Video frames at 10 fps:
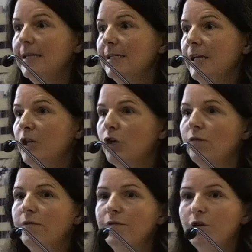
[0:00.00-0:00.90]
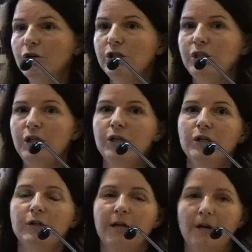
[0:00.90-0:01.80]
say your first
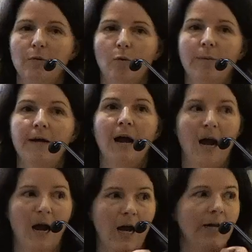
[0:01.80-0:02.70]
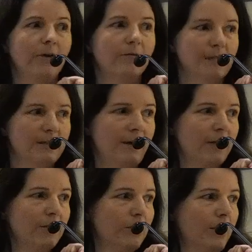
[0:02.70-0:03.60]
year there will be a high risk
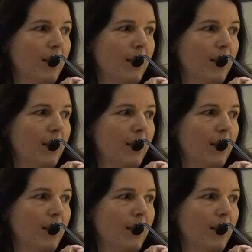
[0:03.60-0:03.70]
factor.